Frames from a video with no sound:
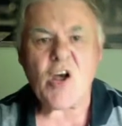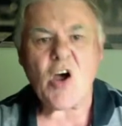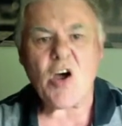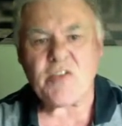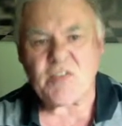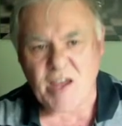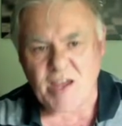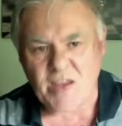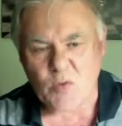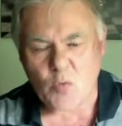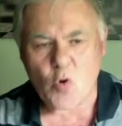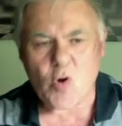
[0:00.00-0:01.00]
I take
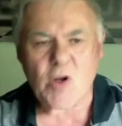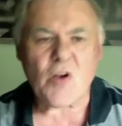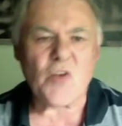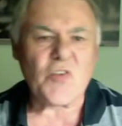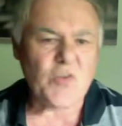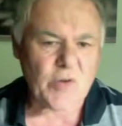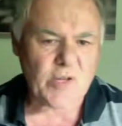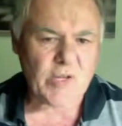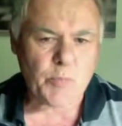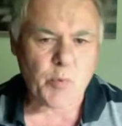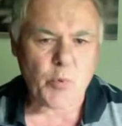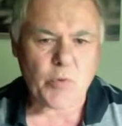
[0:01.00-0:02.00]
the rook and I still get the
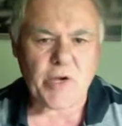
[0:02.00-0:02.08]
pawn